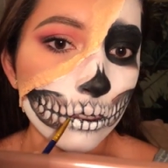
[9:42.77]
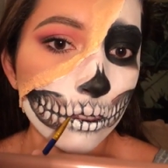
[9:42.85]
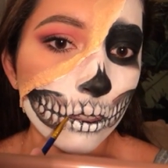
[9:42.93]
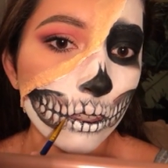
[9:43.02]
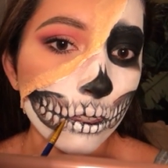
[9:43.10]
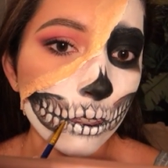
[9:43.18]

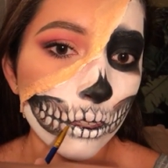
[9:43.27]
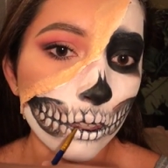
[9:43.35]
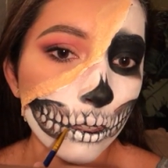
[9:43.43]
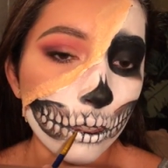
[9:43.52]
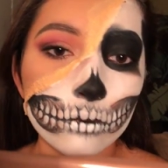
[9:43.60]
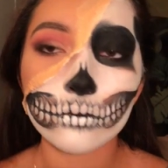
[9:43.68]
Now
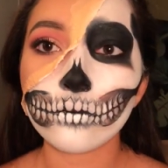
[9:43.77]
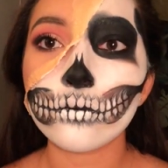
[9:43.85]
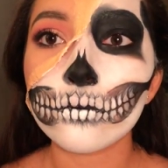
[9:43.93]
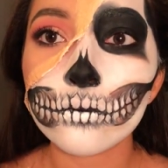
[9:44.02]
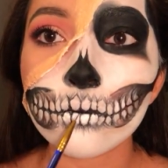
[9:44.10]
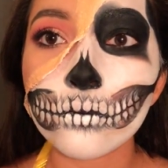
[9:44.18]
going
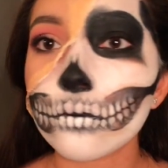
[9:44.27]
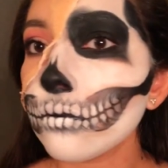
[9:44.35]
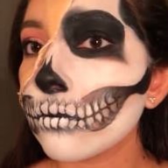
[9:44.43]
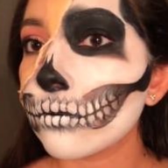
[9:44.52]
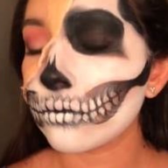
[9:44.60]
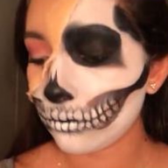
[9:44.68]
once
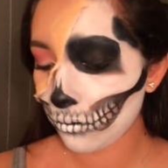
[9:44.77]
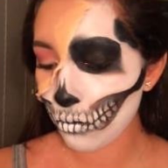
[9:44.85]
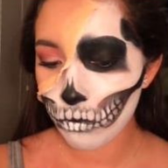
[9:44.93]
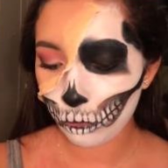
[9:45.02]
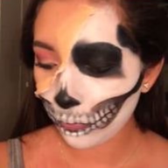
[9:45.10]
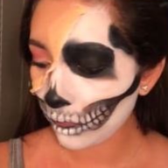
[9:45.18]
again back
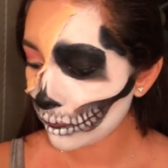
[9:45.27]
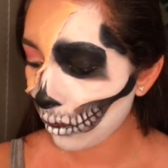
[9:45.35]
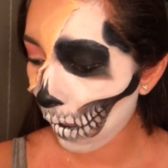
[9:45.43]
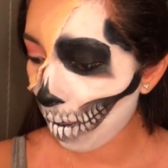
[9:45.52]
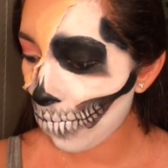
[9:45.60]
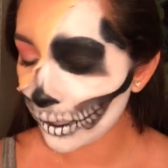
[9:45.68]
in
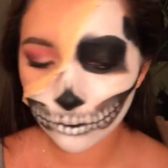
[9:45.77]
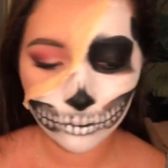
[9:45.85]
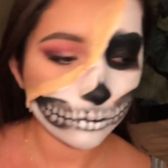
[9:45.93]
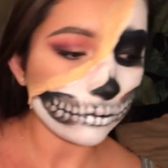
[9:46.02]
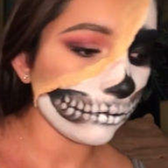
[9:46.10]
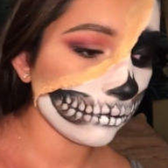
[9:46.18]
with the
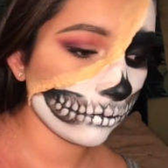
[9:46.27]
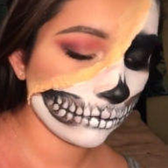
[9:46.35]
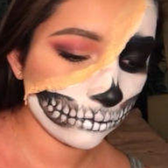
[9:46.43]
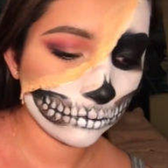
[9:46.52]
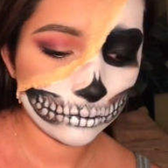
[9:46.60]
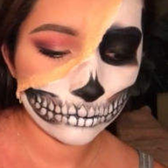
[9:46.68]
white, I
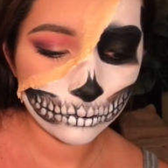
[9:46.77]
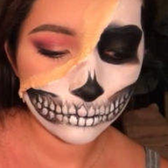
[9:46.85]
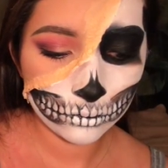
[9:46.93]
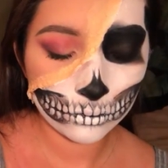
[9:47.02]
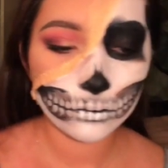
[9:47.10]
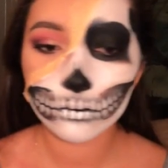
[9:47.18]
am
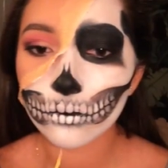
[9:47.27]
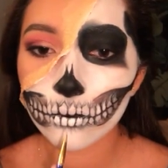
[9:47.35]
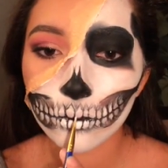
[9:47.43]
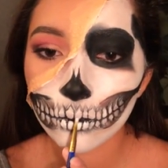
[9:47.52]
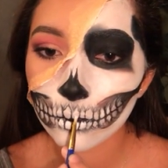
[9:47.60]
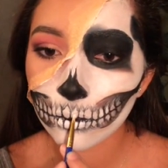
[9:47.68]

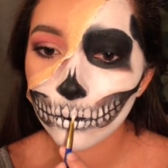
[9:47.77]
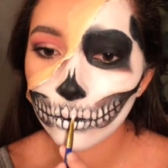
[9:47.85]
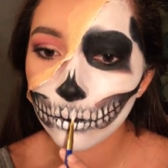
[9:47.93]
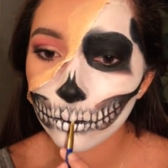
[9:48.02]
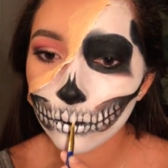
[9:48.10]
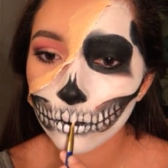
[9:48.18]
filling
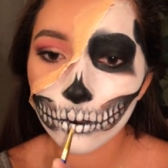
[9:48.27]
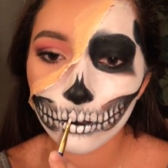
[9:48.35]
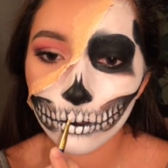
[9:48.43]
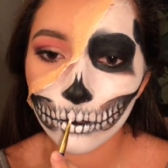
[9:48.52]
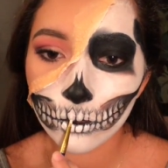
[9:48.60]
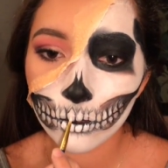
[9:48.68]
in the
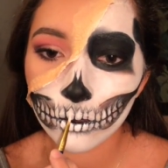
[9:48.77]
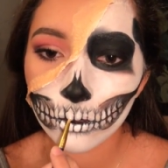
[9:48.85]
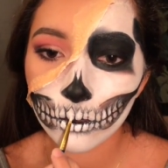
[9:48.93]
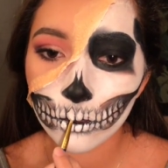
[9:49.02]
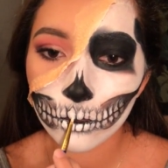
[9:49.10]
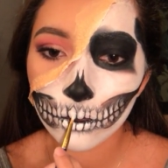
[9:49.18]
front
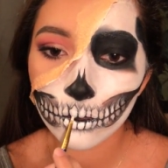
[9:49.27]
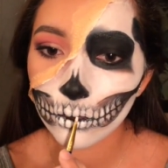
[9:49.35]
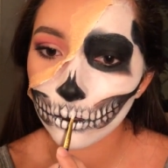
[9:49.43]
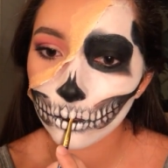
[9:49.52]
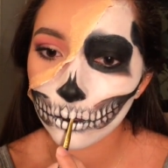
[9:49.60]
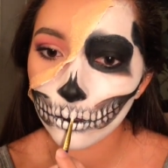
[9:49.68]
teeth
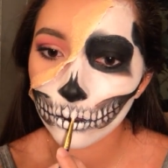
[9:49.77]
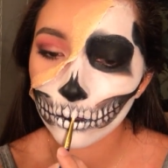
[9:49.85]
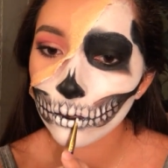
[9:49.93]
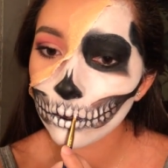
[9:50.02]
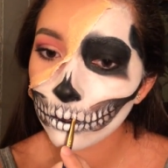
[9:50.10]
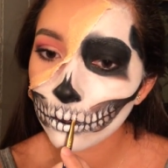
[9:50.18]

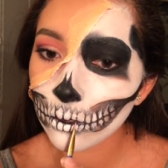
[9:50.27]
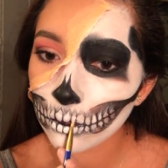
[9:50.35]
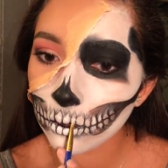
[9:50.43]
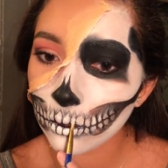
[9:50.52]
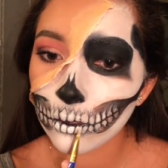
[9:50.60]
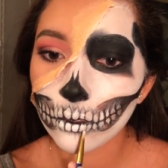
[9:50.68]

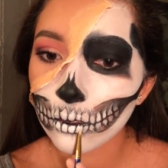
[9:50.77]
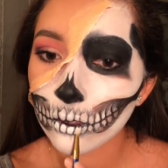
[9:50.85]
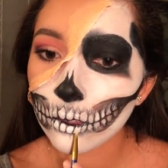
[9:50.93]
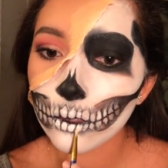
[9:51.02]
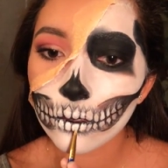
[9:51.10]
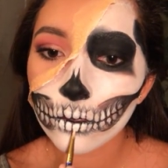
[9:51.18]
and
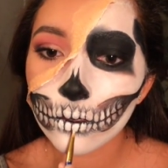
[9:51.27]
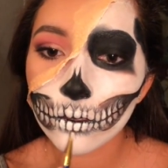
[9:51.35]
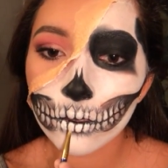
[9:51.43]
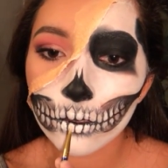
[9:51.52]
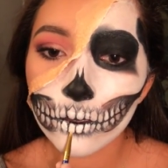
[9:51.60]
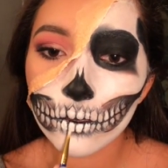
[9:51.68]
just making
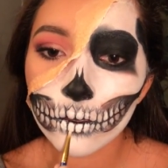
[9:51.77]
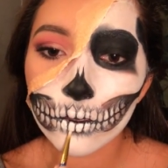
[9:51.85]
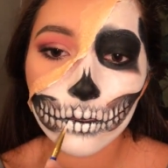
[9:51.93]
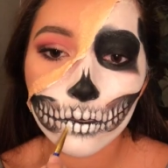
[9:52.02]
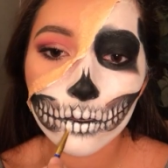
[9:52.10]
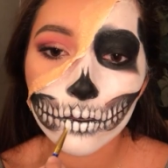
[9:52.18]
sure that
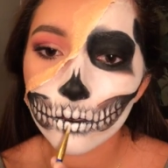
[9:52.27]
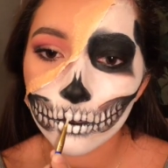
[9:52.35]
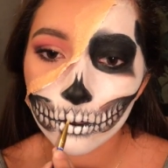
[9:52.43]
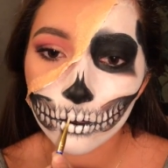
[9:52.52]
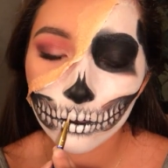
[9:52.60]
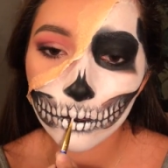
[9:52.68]
they're
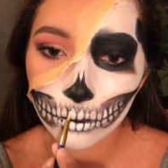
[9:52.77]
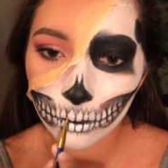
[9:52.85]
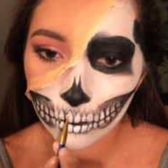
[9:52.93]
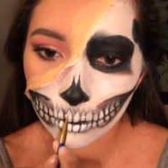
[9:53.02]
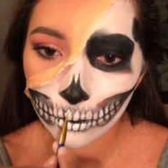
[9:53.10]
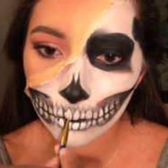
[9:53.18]
nice and
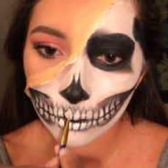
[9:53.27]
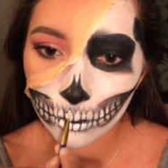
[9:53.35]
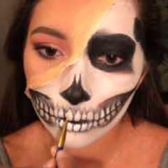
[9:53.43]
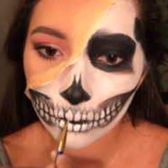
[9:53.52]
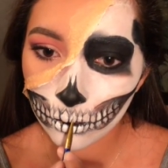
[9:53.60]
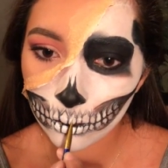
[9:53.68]
white and
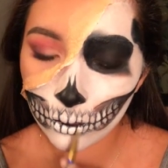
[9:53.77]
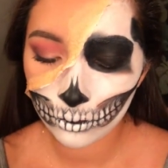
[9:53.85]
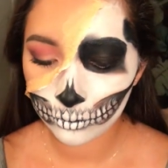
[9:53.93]
bright.